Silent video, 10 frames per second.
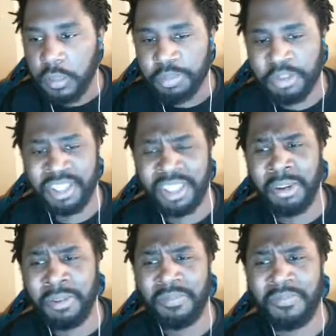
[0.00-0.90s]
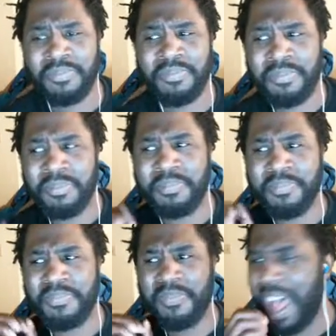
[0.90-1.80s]
Pursuit.
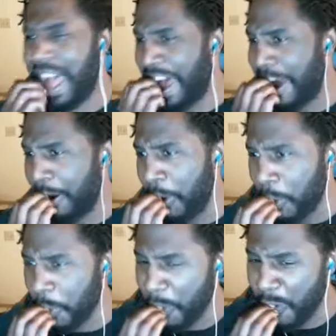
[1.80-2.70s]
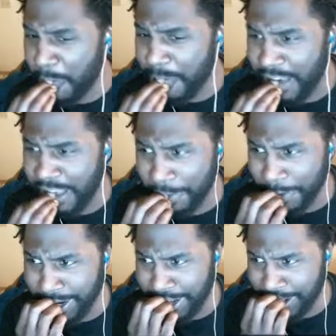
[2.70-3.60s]
Ow! I hit
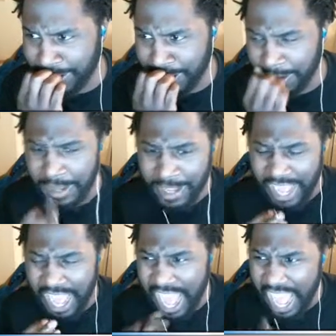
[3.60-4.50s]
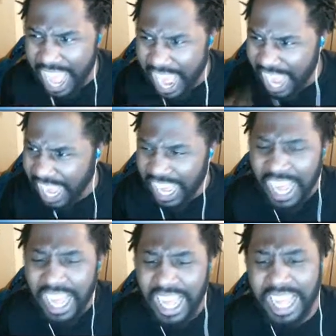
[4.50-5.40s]
my desk. Ah!
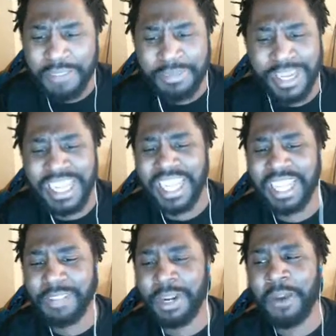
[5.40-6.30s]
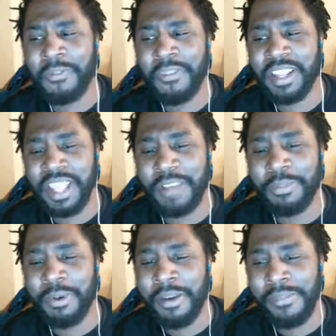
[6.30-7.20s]
I hit my desk when I was finished.
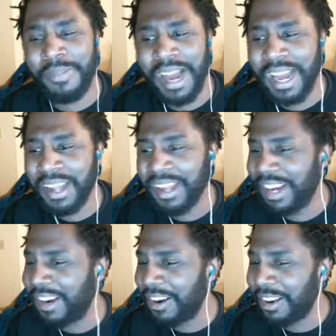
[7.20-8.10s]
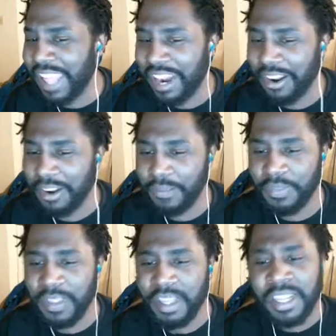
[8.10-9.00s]
Like, boy, bye. Oh, that hurt.
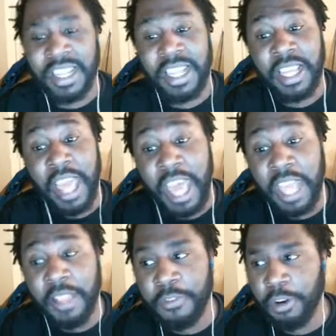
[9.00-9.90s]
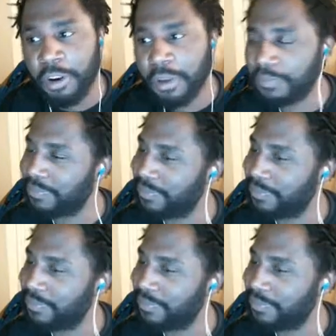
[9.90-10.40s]
In cash form.